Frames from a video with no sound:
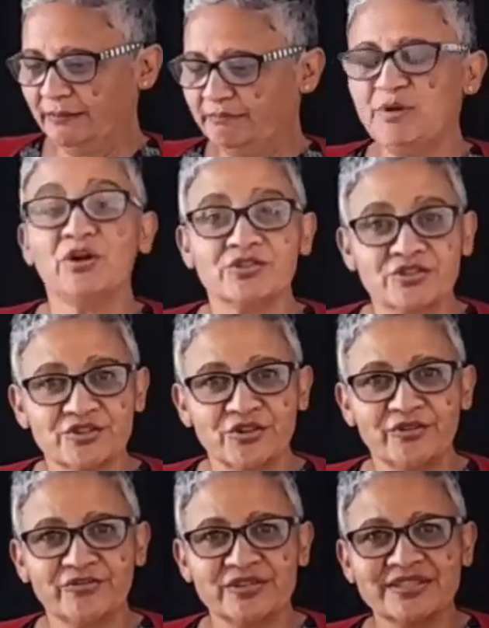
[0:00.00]
plot
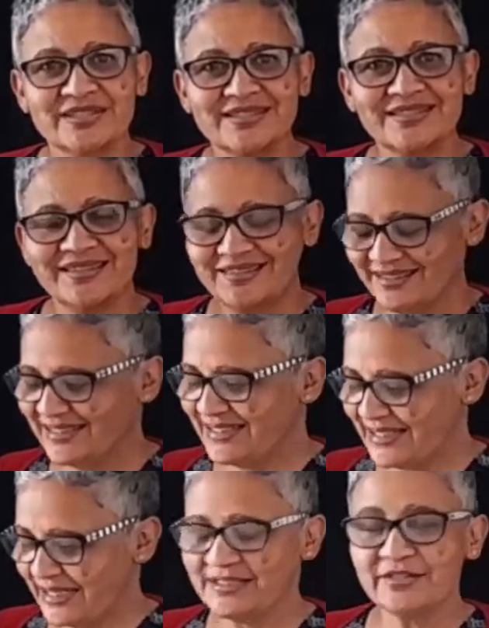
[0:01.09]
of this
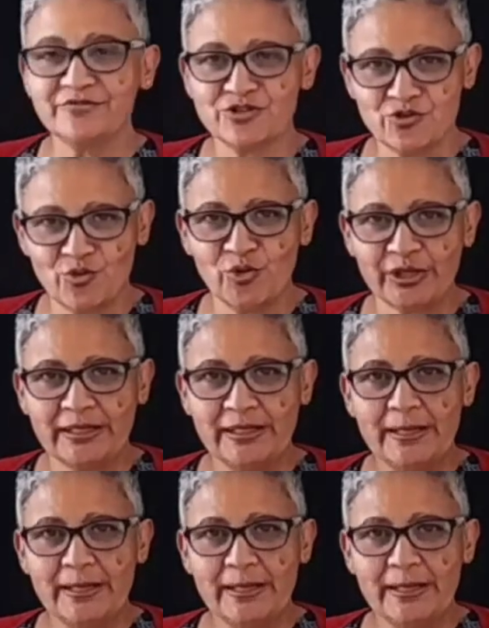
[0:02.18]
detective story.